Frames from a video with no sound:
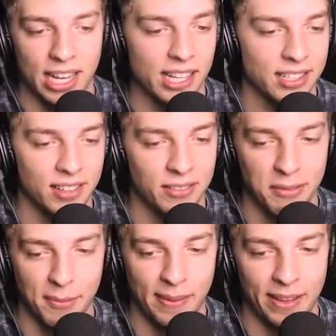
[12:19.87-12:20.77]
Okay, that I don't
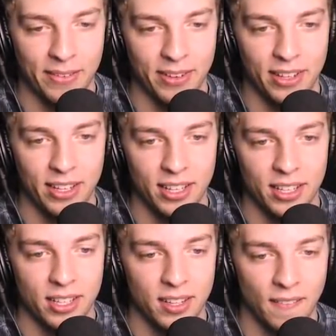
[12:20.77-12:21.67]
remember that one. See,
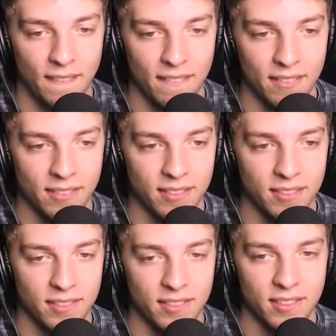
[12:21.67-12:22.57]
exactly. We're still not allowed
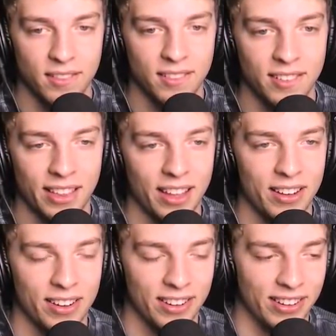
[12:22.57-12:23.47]
to talk about it.
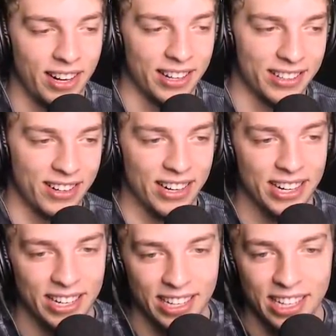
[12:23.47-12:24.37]
Oh, okay, sorry.
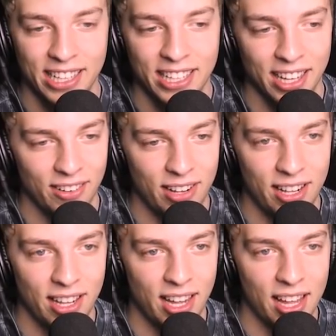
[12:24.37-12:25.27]
No.
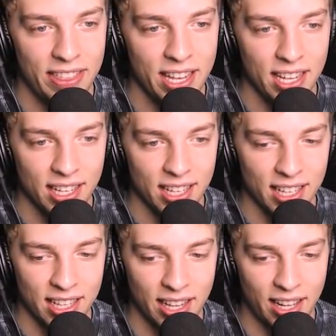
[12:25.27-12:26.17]
Well, that I one think... time
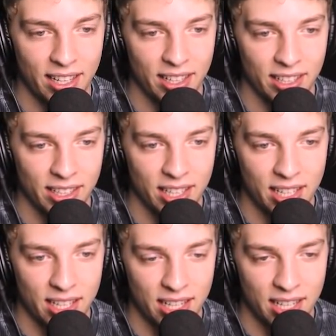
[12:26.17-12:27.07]
I puked on the
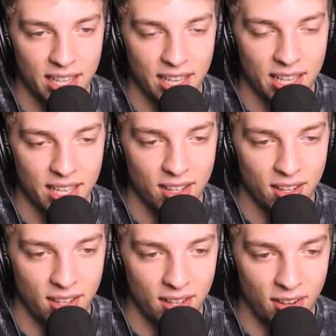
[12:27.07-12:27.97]
video.
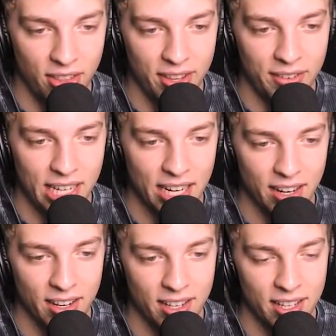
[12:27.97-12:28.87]
On the video.